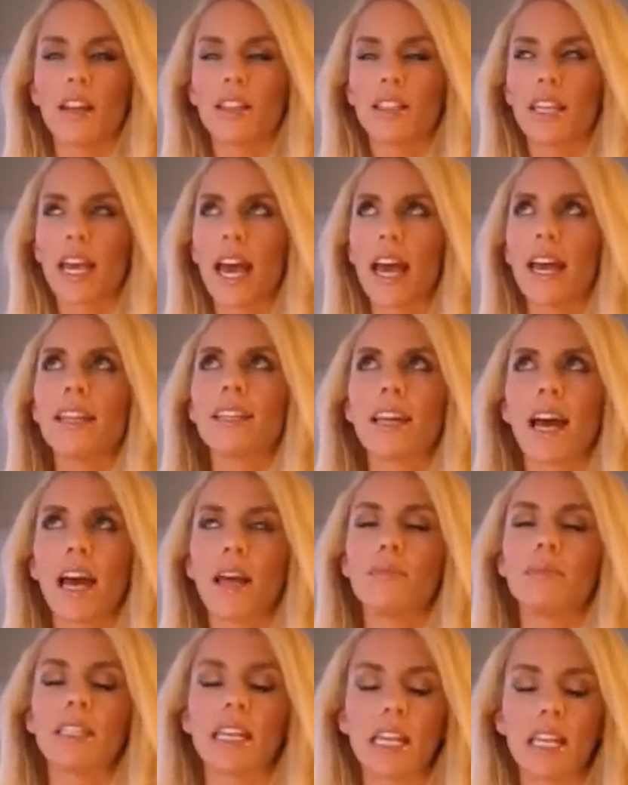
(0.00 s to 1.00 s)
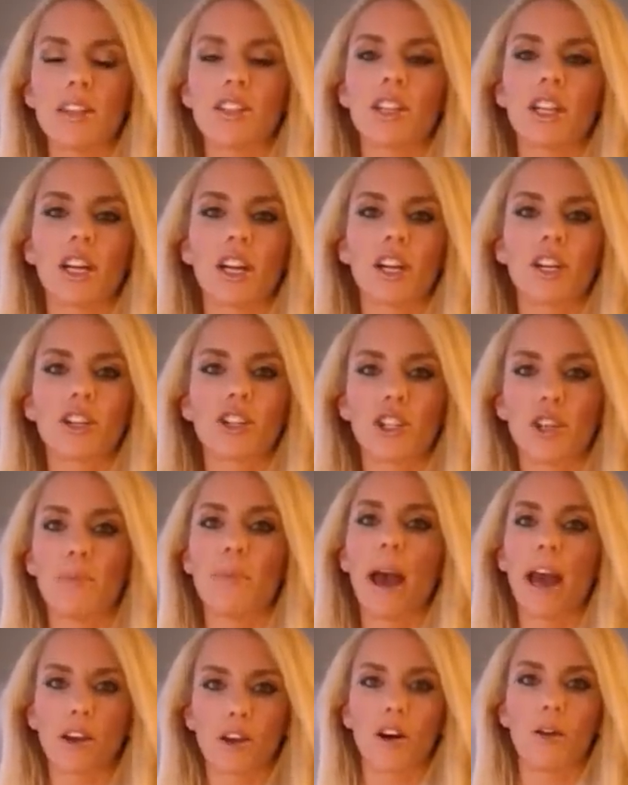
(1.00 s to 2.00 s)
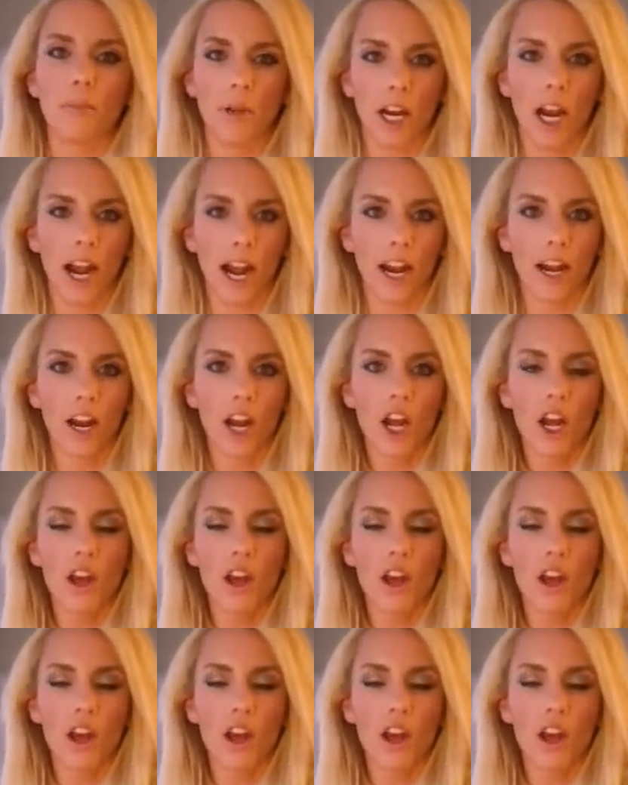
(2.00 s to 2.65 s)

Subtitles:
10 times easier to backcomb your hair.